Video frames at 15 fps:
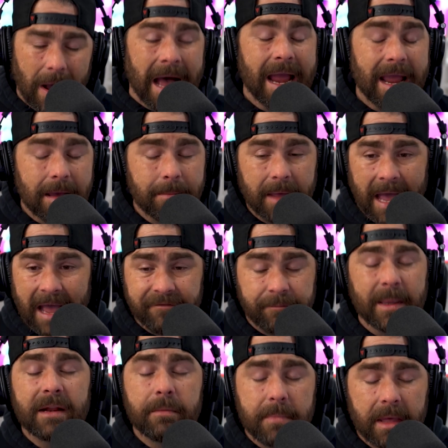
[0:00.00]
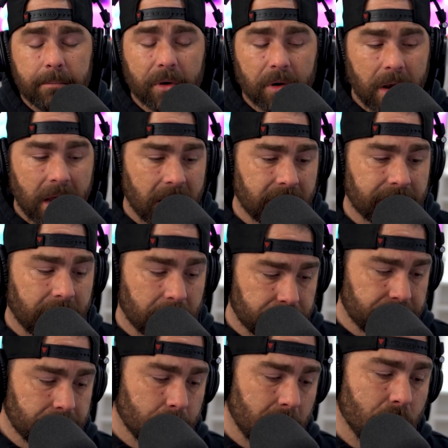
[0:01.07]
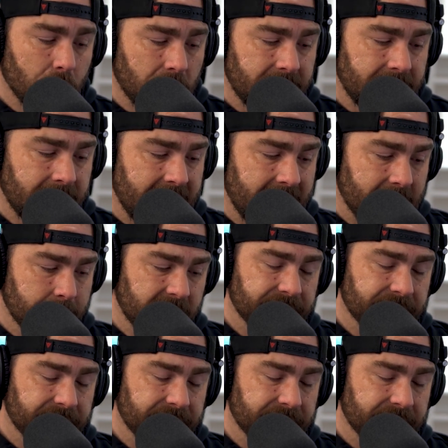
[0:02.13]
I've been a member of the Recording Academy,